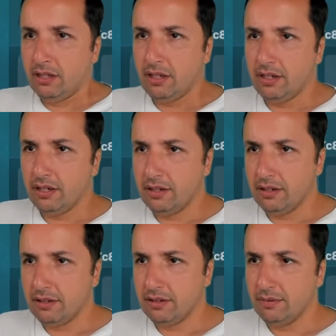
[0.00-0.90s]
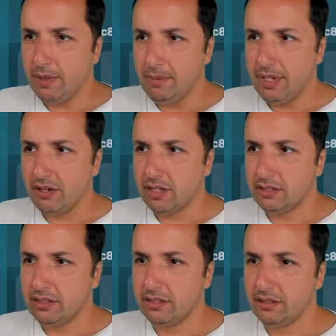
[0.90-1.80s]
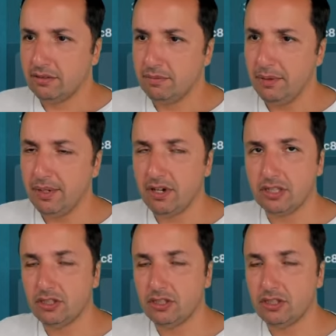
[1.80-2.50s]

Uh, maybe not, maybe not.